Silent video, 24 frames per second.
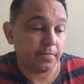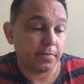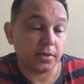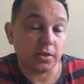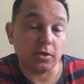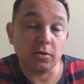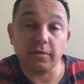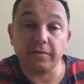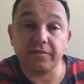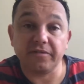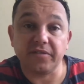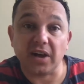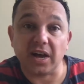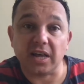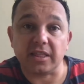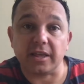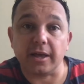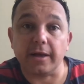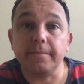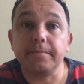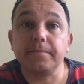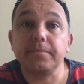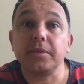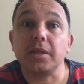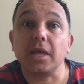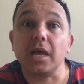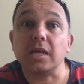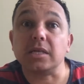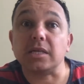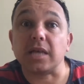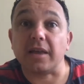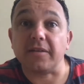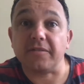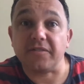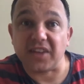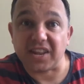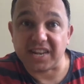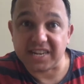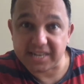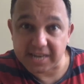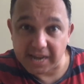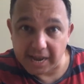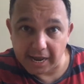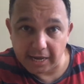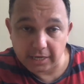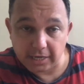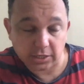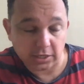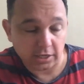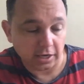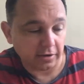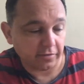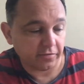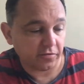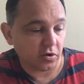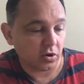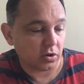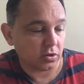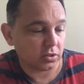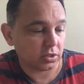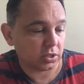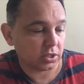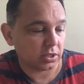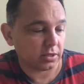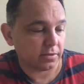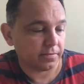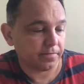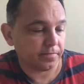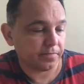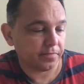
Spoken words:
Your father is a fantastic fox.